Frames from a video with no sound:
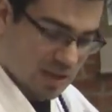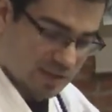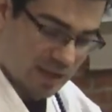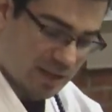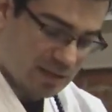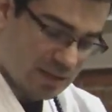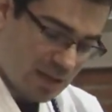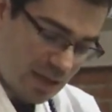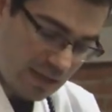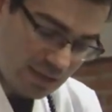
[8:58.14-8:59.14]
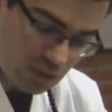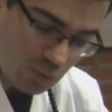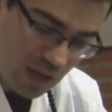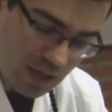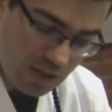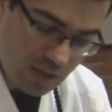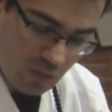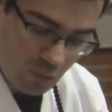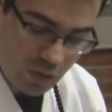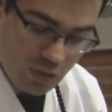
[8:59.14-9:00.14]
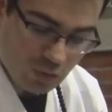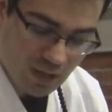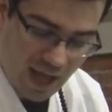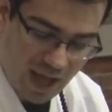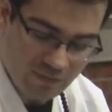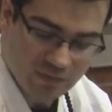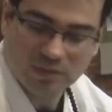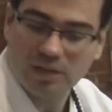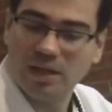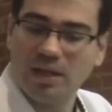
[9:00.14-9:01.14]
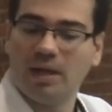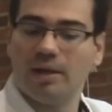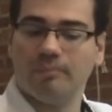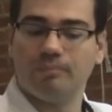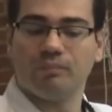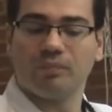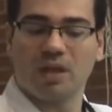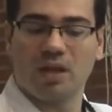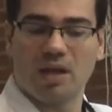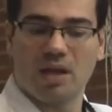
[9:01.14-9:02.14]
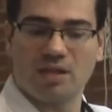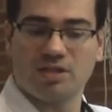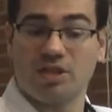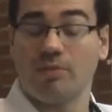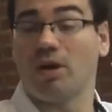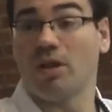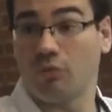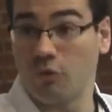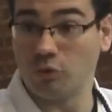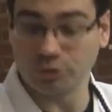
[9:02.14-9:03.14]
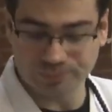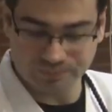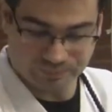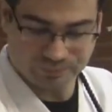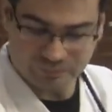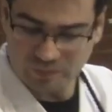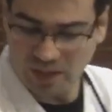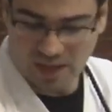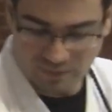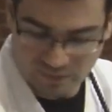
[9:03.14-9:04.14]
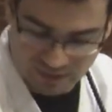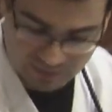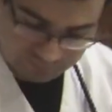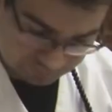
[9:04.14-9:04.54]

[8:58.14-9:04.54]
Then in this way we could have several throws handling